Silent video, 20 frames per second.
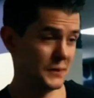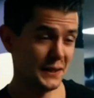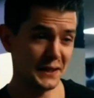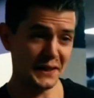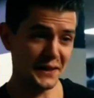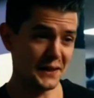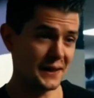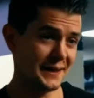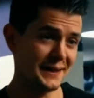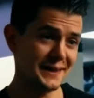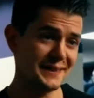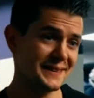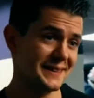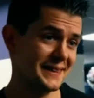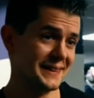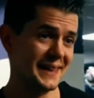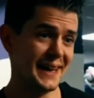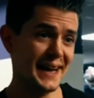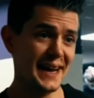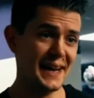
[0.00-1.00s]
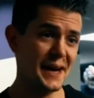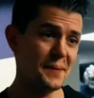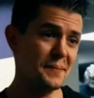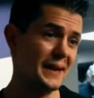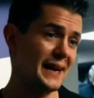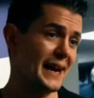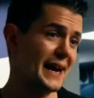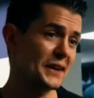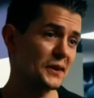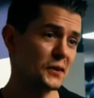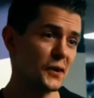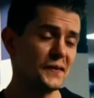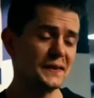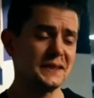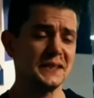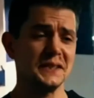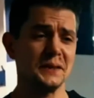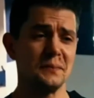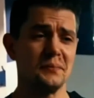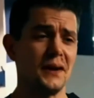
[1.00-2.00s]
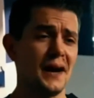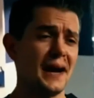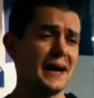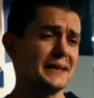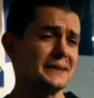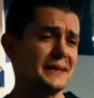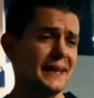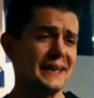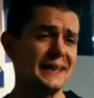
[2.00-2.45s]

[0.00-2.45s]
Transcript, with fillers: really good. Yeah, I mean, I don't know if it's a surprise.